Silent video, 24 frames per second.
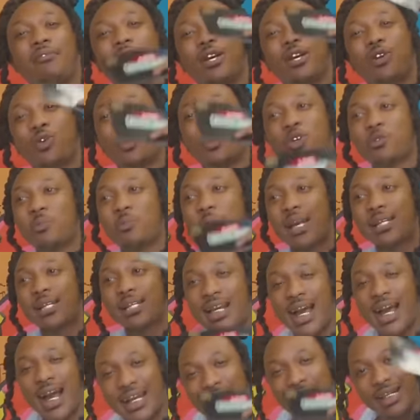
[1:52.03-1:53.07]
at Grills by
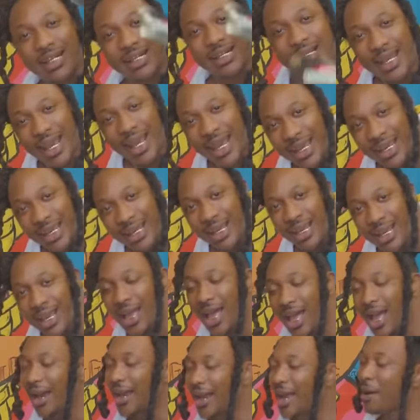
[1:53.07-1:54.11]
Scotty today.
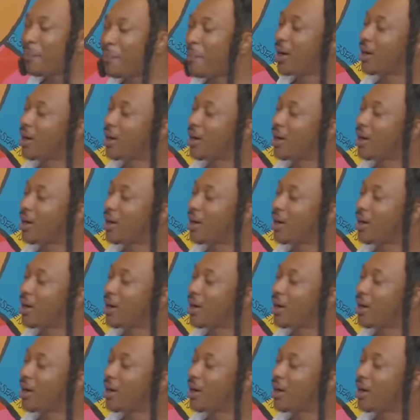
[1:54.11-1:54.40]
I got my